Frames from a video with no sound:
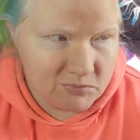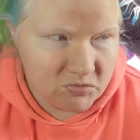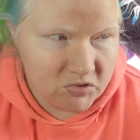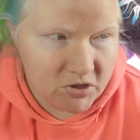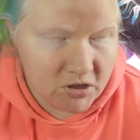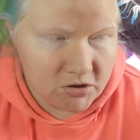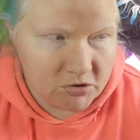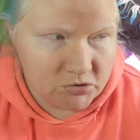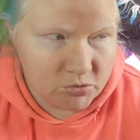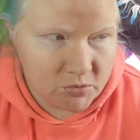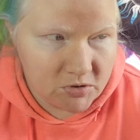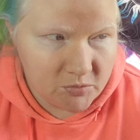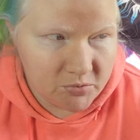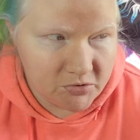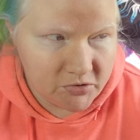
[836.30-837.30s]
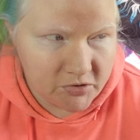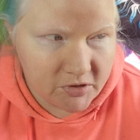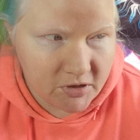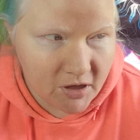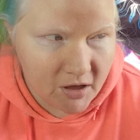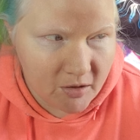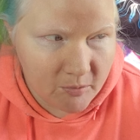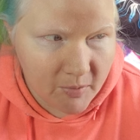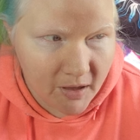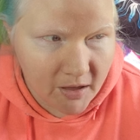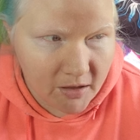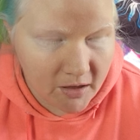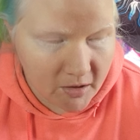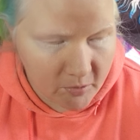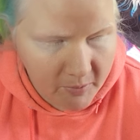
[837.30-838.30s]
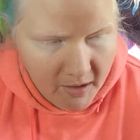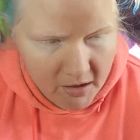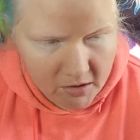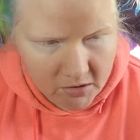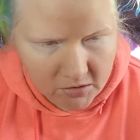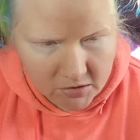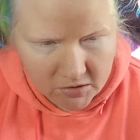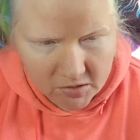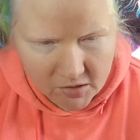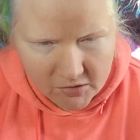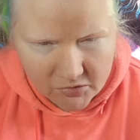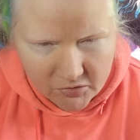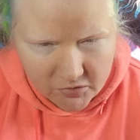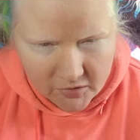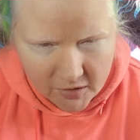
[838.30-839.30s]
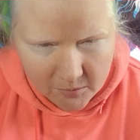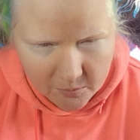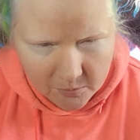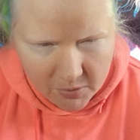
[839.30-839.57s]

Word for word: 10 or 20% alpaca unless it's like